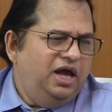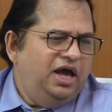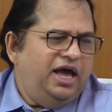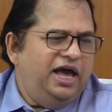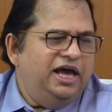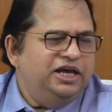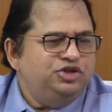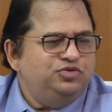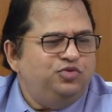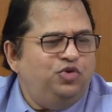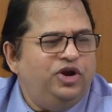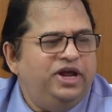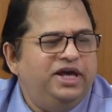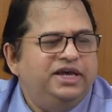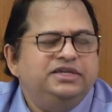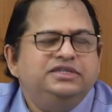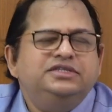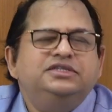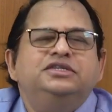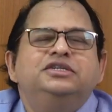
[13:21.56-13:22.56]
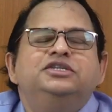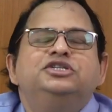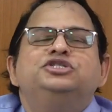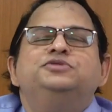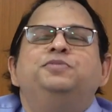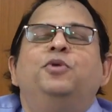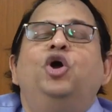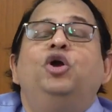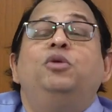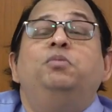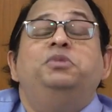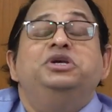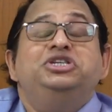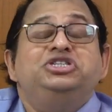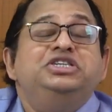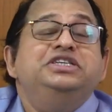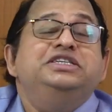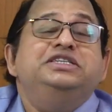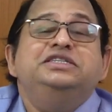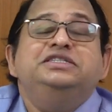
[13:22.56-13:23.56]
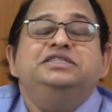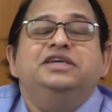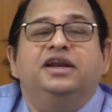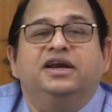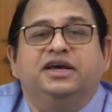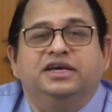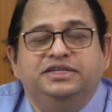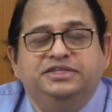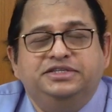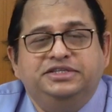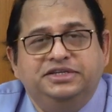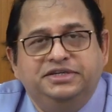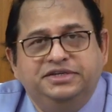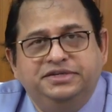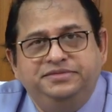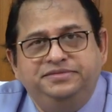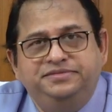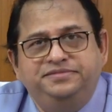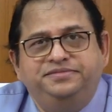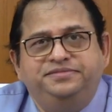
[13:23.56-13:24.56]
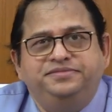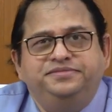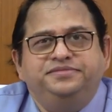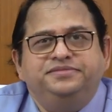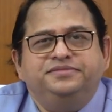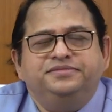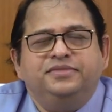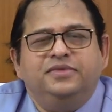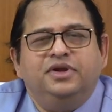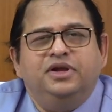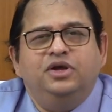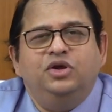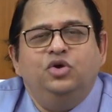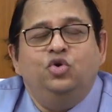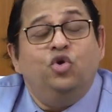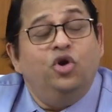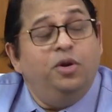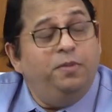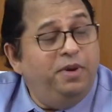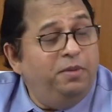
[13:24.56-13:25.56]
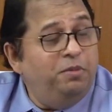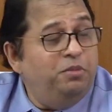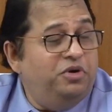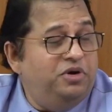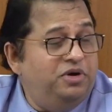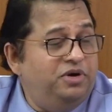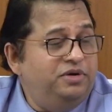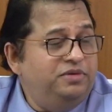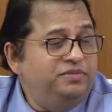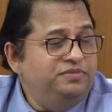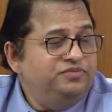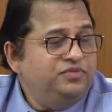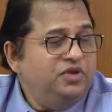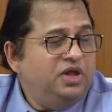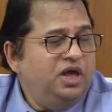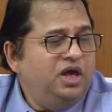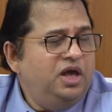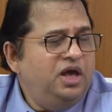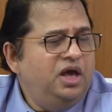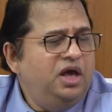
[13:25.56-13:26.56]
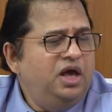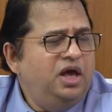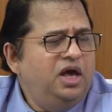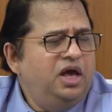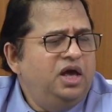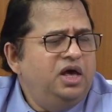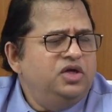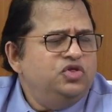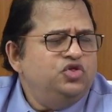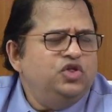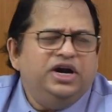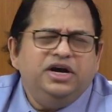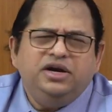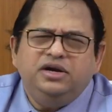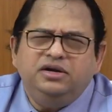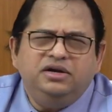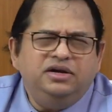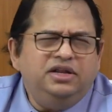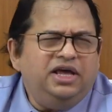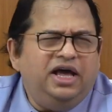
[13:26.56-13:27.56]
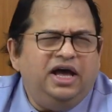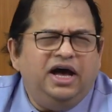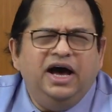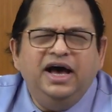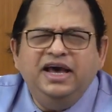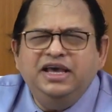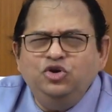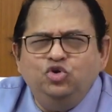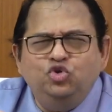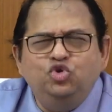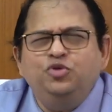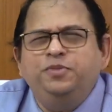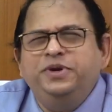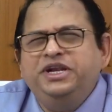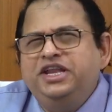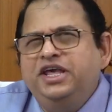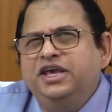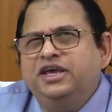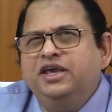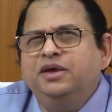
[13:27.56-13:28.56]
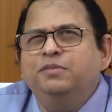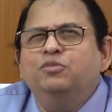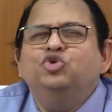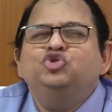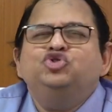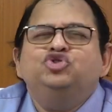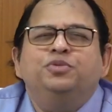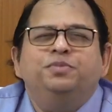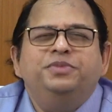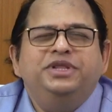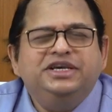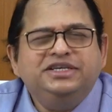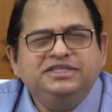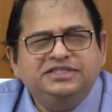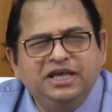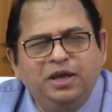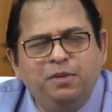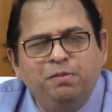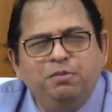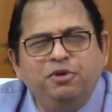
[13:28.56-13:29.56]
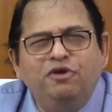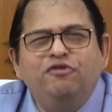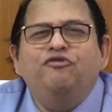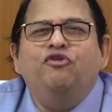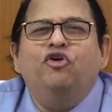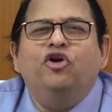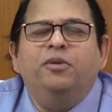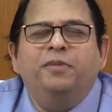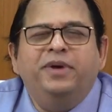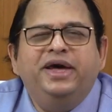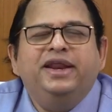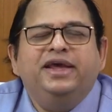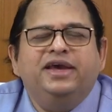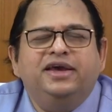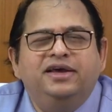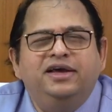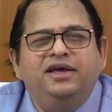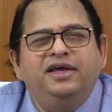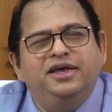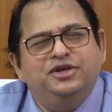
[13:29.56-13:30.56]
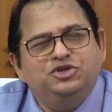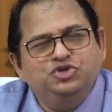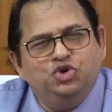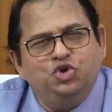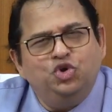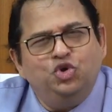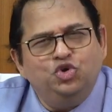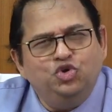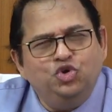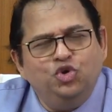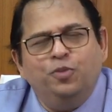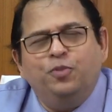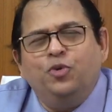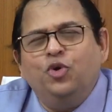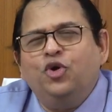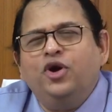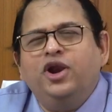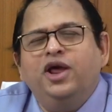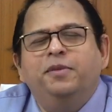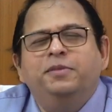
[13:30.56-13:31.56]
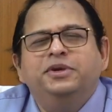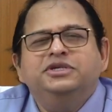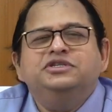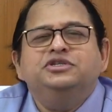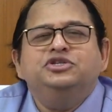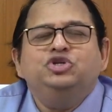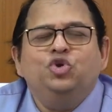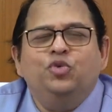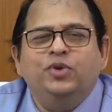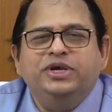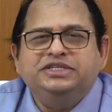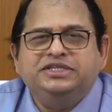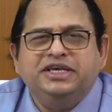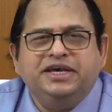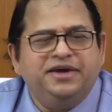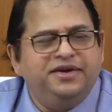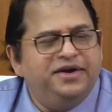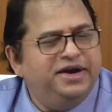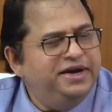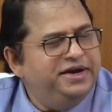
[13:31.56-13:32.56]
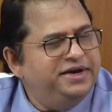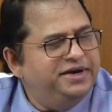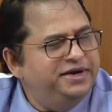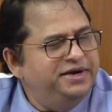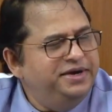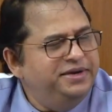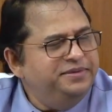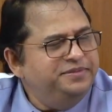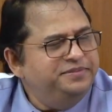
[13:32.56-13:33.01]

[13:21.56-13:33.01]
As far as small businesses are concerned, remember that I would be taking most of the example for America. As you know, your program is US accredited.